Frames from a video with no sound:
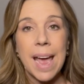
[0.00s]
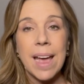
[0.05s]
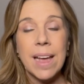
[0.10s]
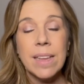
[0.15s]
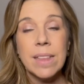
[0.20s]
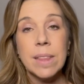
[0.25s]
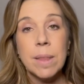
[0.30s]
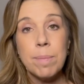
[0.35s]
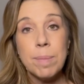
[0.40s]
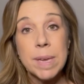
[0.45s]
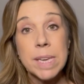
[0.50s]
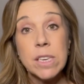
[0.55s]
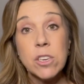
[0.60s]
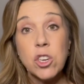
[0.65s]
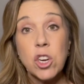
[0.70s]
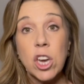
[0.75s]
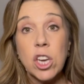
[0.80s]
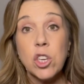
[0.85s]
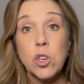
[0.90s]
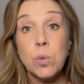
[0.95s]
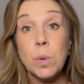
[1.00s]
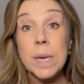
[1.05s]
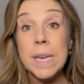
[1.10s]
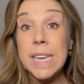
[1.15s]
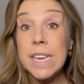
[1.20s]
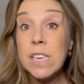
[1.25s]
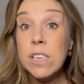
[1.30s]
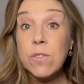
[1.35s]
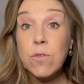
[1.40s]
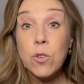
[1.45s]
And the biggest change
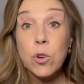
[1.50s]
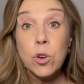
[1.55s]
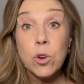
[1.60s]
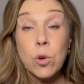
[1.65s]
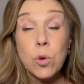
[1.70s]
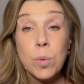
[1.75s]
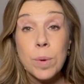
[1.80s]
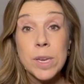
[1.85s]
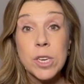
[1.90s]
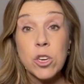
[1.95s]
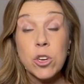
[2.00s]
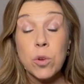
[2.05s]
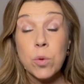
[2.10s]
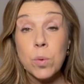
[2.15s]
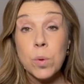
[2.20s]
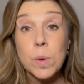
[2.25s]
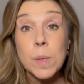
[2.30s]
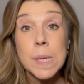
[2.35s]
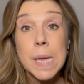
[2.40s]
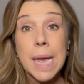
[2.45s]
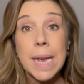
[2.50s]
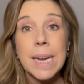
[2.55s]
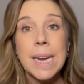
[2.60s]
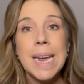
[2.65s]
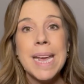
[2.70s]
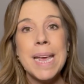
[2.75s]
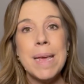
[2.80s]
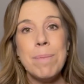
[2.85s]
really is for Norwegian Cruise Line